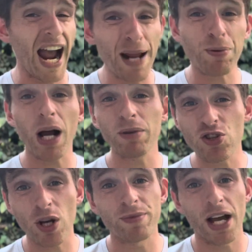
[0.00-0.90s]
I'd probably
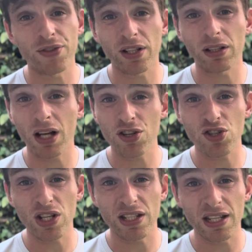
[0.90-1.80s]
jump down to the Launch
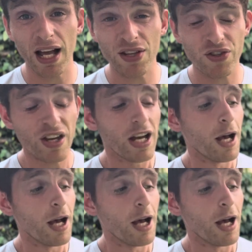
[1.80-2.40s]
GTS,